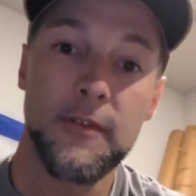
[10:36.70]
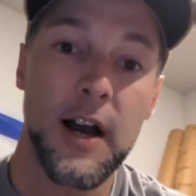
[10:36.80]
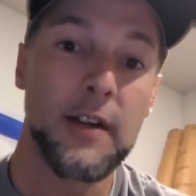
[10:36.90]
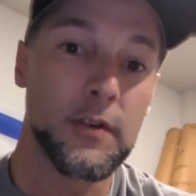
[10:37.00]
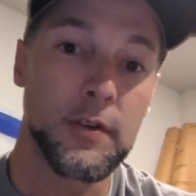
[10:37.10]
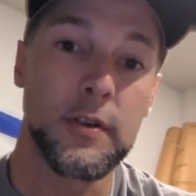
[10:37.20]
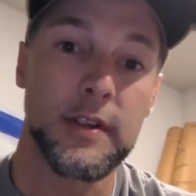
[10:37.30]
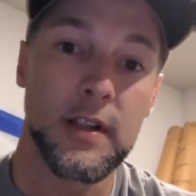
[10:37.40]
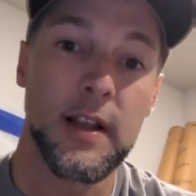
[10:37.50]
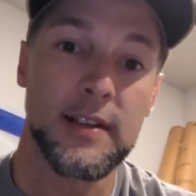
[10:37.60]
5
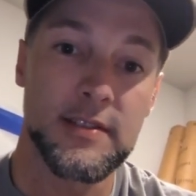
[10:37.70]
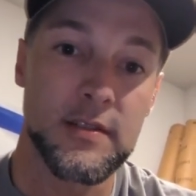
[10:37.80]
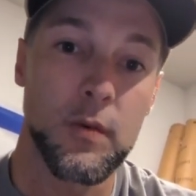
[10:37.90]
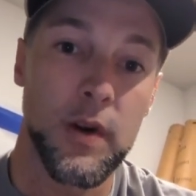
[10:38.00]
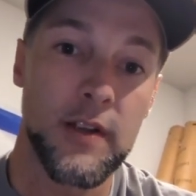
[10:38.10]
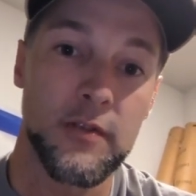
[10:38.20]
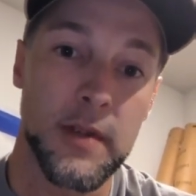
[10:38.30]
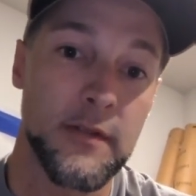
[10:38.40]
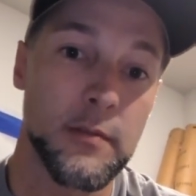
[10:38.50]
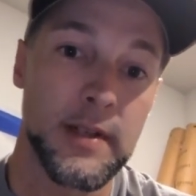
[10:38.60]
recruiting classes away from
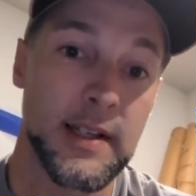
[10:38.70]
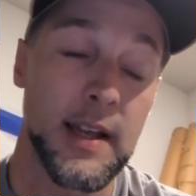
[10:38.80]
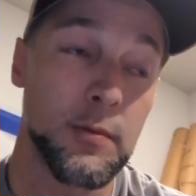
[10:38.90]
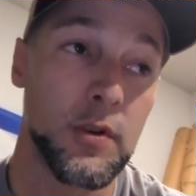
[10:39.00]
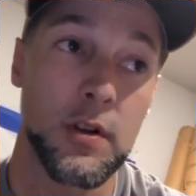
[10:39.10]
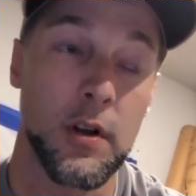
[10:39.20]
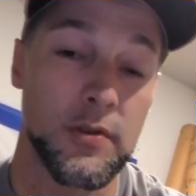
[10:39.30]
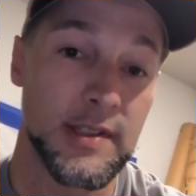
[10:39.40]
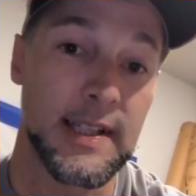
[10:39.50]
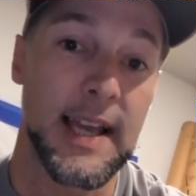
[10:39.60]
ever being able to
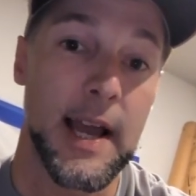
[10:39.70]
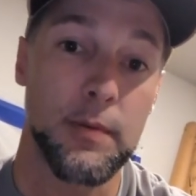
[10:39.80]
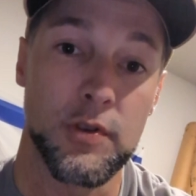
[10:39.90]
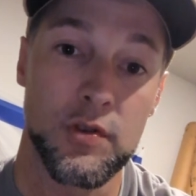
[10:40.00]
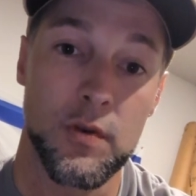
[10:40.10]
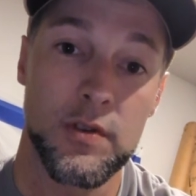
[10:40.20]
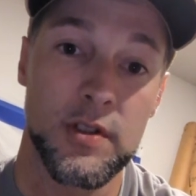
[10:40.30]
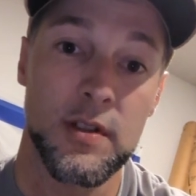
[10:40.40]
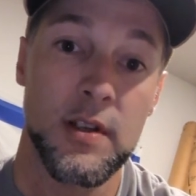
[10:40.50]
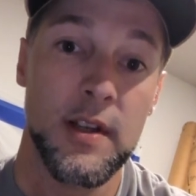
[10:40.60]
close the gap with
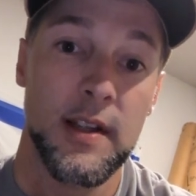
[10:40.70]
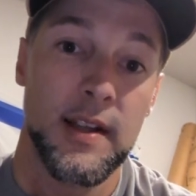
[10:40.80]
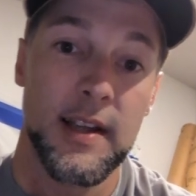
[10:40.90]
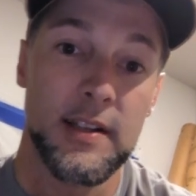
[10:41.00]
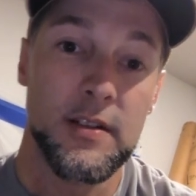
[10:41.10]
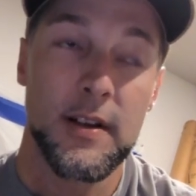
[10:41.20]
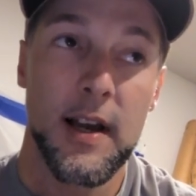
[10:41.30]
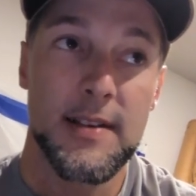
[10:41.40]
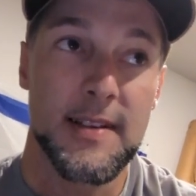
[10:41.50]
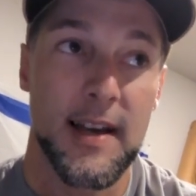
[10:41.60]
Georgia. And you
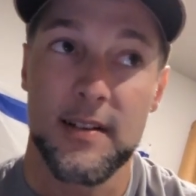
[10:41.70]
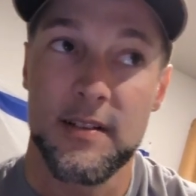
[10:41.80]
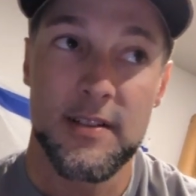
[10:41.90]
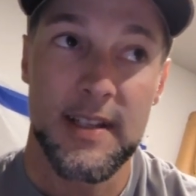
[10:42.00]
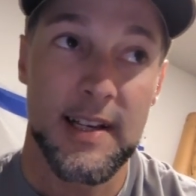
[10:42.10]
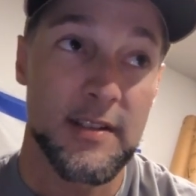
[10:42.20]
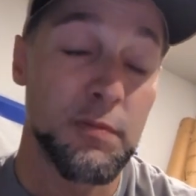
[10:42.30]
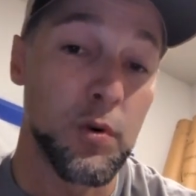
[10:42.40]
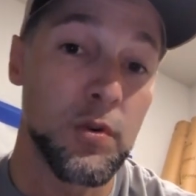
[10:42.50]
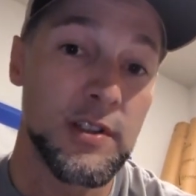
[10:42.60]
guys got to understand, as
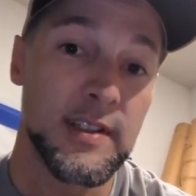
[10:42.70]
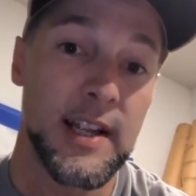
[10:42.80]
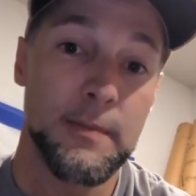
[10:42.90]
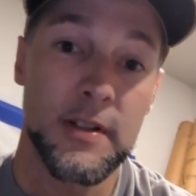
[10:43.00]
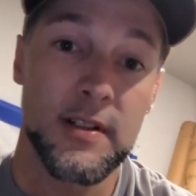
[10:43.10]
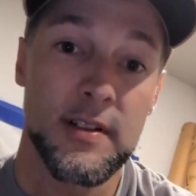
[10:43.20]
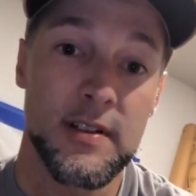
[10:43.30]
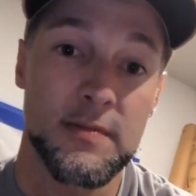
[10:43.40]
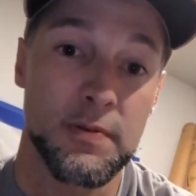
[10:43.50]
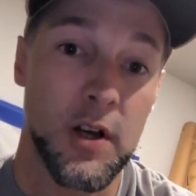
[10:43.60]
poor as Napier
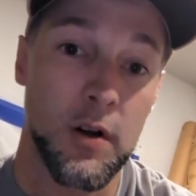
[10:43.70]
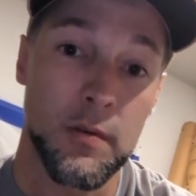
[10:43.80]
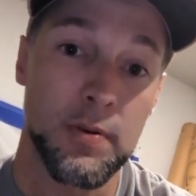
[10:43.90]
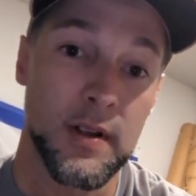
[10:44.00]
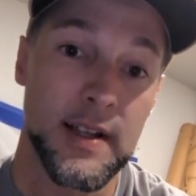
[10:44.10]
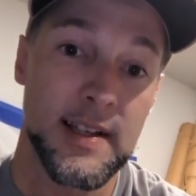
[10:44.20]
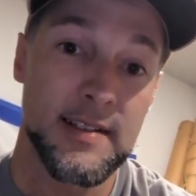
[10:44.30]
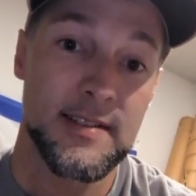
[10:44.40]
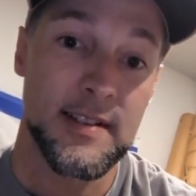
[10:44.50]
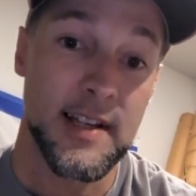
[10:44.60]
is calling
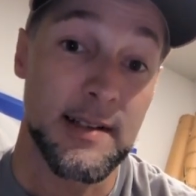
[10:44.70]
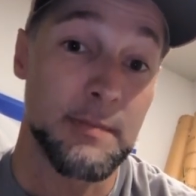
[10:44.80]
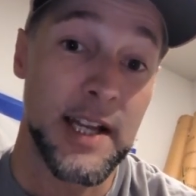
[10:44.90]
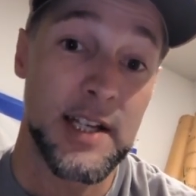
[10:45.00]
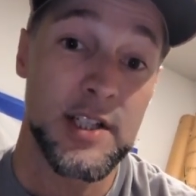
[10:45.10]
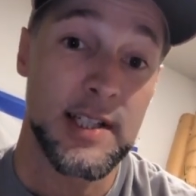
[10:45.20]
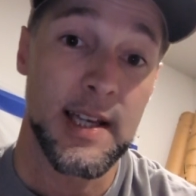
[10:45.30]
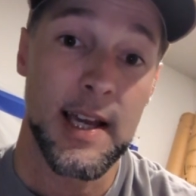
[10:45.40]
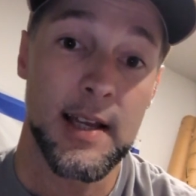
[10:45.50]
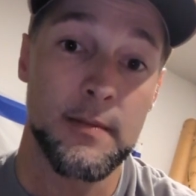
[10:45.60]
plays and managing
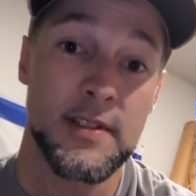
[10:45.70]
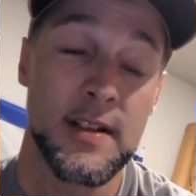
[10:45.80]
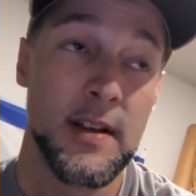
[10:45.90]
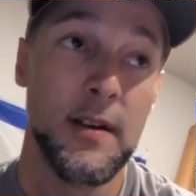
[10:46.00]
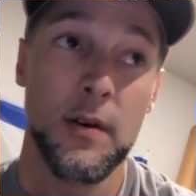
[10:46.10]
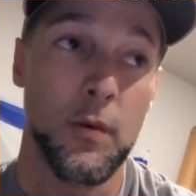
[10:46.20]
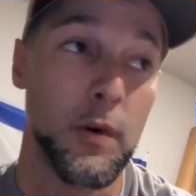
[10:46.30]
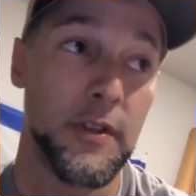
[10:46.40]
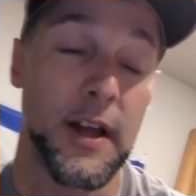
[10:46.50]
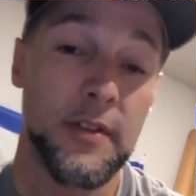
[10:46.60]
games,
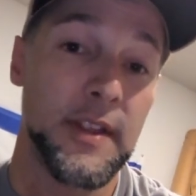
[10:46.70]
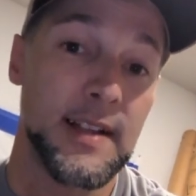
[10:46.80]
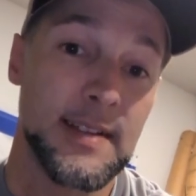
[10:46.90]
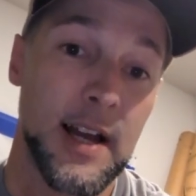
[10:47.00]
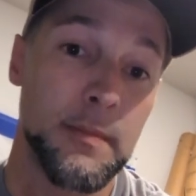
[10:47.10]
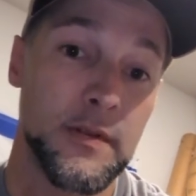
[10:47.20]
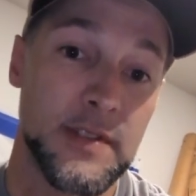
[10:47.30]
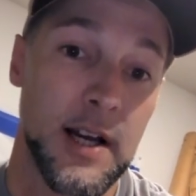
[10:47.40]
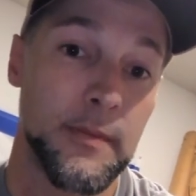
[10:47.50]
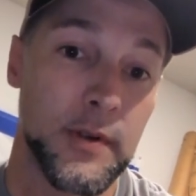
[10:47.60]
without that type of
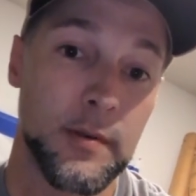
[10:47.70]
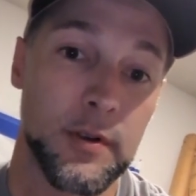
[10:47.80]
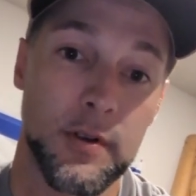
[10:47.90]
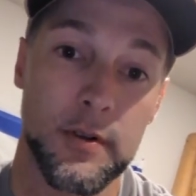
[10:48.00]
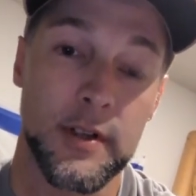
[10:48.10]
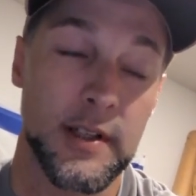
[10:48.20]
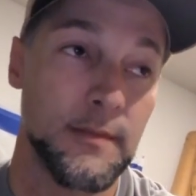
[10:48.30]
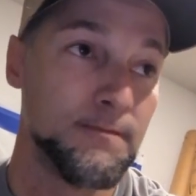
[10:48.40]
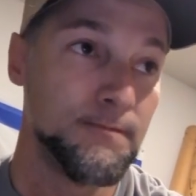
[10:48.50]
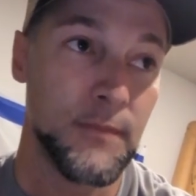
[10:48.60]
top 3
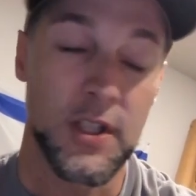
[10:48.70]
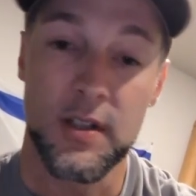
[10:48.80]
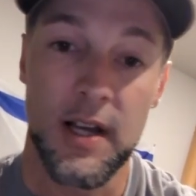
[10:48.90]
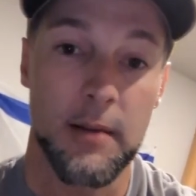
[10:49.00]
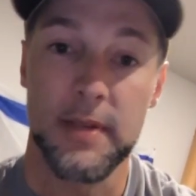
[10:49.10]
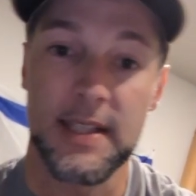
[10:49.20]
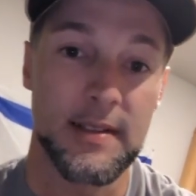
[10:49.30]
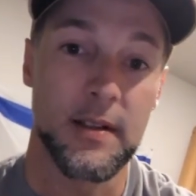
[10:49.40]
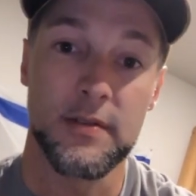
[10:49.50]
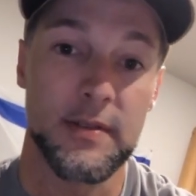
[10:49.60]
recruiting, you're not
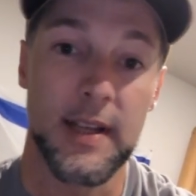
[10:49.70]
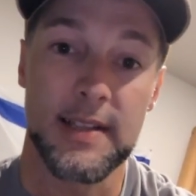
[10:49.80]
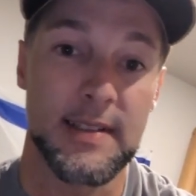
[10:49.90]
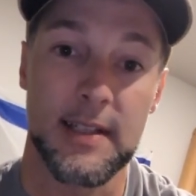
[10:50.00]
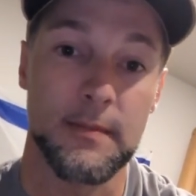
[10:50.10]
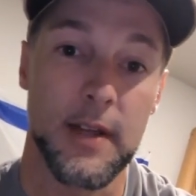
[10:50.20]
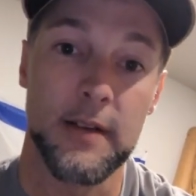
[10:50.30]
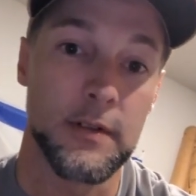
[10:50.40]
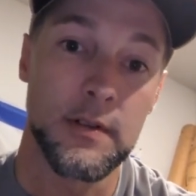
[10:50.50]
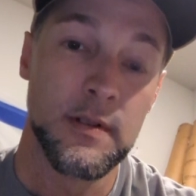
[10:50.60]
beating that team
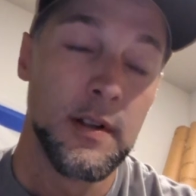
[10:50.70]
ever.